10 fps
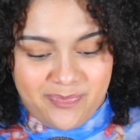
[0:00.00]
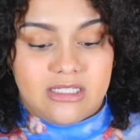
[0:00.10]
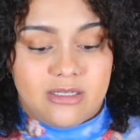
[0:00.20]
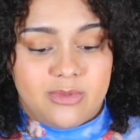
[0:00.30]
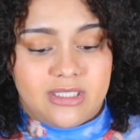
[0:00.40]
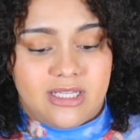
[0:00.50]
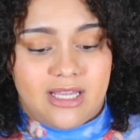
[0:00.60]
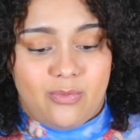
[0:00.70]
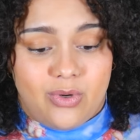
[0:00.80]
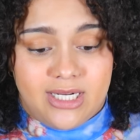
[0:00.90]
someone
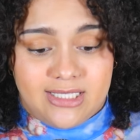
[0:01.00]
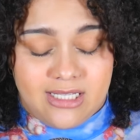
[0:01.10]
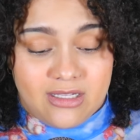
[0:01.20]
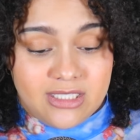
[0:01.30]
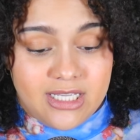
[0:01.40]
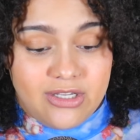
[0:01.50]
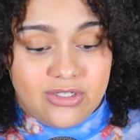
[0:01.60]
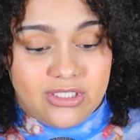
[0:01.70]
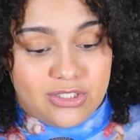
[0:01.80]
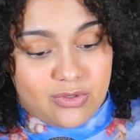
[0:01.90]
said what it sounds like
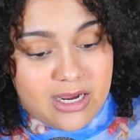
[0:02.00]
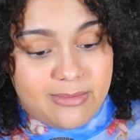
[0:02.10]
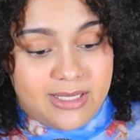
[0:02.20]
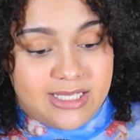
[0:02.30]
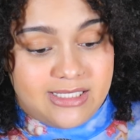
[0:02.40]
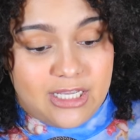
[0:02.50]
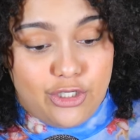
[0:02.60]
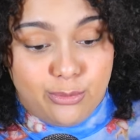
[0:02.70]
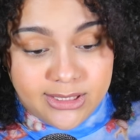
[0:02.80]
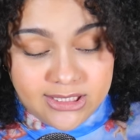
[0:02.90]
you're describing is that
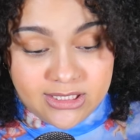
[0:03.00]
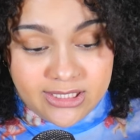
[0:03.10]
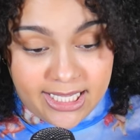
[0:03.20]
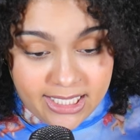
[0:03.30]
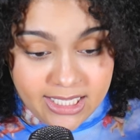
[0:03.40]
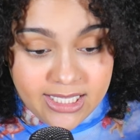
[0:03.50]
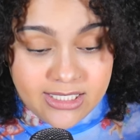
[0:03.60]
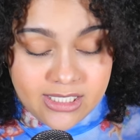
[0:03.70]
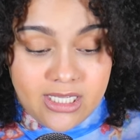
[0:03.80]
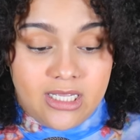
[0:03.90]
you mistaken